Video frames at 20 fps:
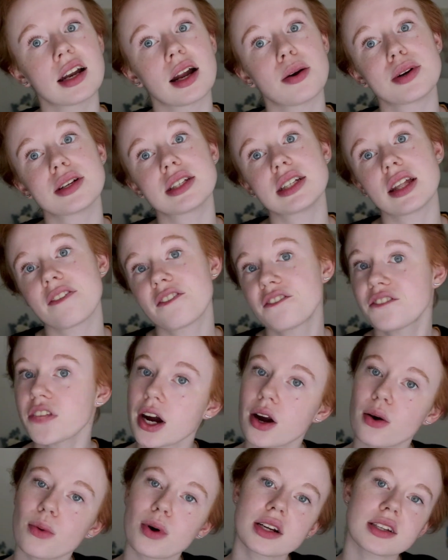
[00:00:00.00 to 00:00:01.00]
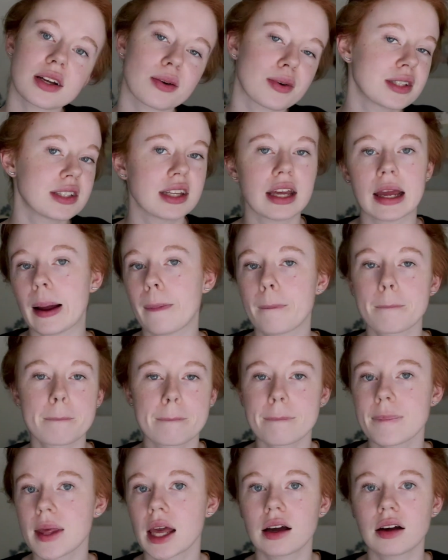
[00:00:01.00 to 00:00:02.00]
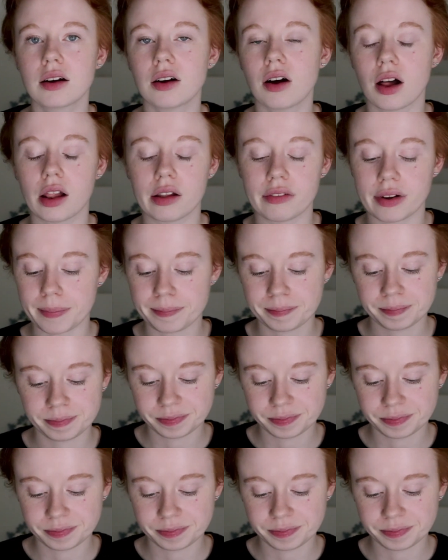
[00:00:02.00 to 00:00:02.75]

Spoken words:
and I want to see the fireworks, I want to see all of it.